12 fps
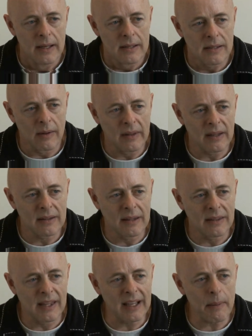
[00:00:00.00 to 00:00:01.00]
So the
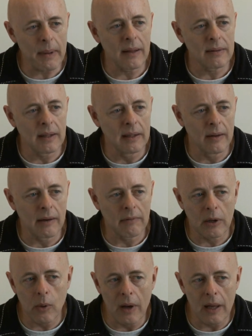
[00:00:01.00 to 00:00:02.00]
thing about the learning
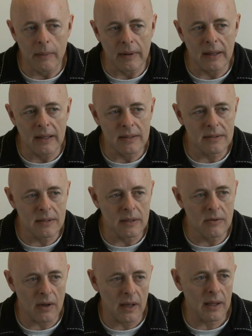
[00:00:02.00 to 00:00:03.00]
requirement is to
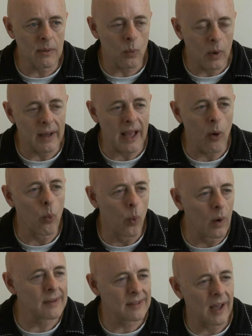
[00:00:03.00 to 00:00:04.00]
try and work out
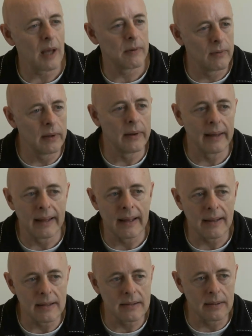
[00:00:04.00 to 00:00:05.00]
what type of learning it
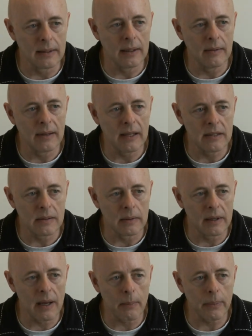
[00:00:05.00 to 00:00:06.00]
is that you need to
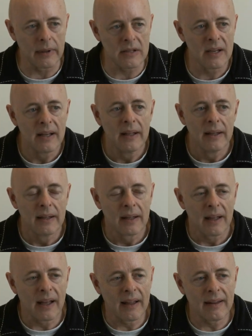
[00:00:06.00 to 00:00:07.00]
accomplish.
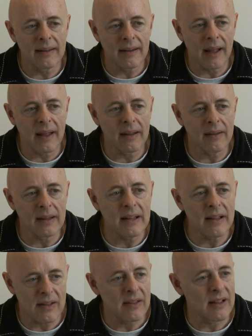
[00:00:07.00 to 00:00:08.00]
And
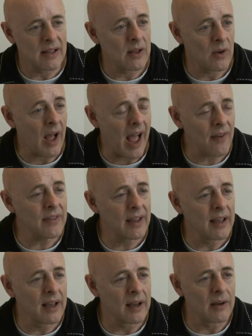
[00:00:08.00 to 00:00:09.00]

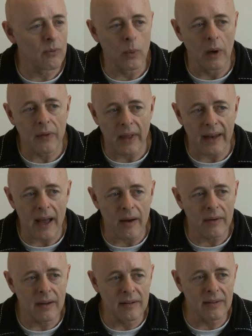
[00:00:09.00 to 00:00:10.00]
having worked that
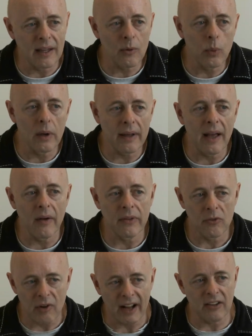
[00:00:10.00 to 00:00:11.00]
out is then to work out the
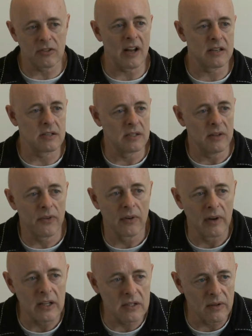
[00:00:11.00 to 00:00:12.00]
right strategy for
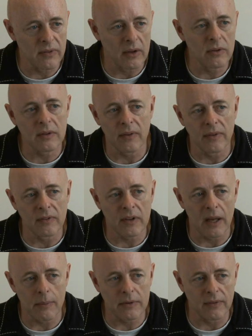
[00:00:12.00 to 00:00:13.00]
each of those different
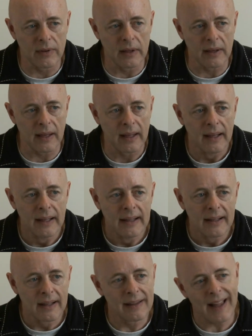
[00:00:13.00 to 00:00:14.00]
types of learning.
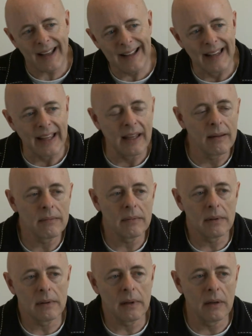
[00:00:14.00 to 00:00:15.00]
And luckily,
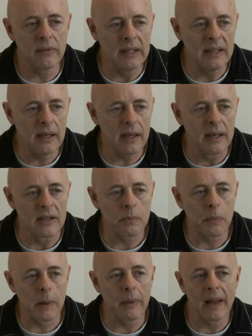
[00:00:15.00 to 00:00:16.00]
over the years,
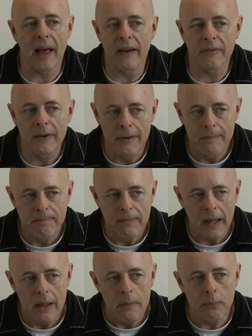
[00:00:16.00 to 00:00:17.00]
people have
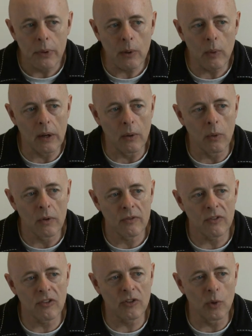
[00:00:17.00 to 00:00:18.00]
pretty well
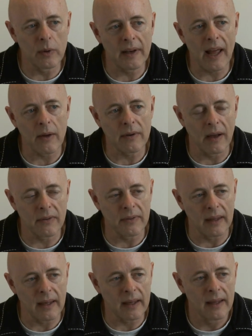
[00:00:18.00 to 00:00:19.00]
sorted out, I
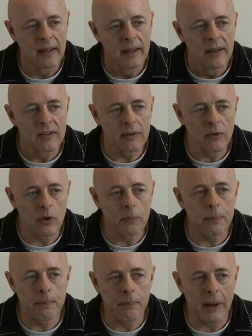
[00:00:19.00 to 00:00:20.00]
think, some good
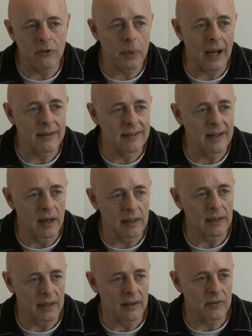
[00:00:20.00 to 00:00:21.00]
best practice
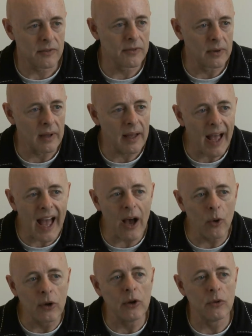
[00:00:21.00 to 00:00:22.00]
guidelines for
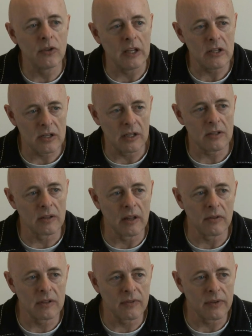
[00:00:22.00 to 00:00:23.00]
how you teach each of
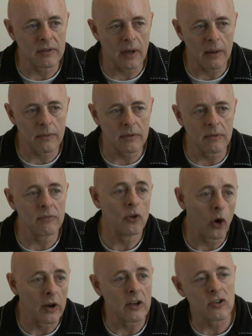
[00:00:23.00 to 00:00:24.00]
those different types of
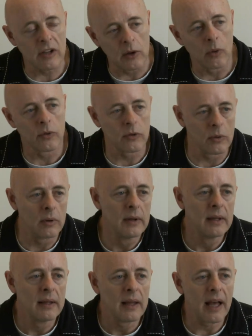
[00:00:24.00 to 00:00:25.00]
knowledge, skills or
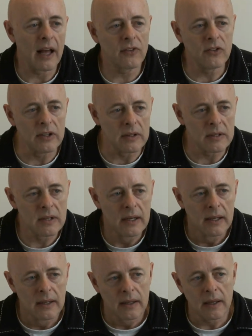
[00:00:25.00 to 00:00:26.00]
attitudes.
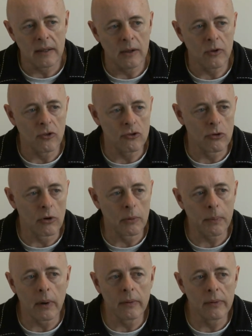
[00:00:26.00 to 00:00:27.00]
And you can draw
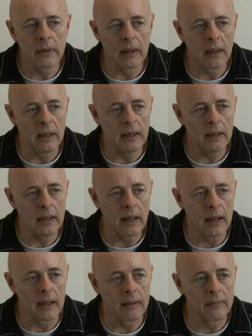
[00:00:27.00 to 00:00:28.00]
upon the
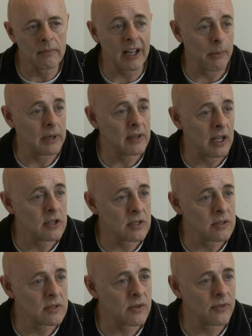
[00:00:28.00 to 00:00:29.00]

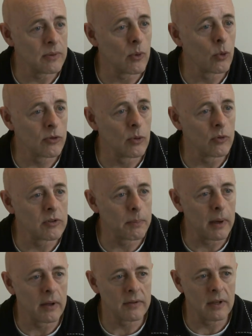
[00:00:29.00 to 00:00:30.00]
recommendations from all sorts of
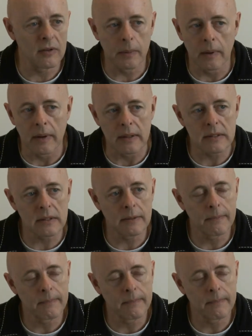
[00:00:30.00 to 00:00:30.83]
past experience.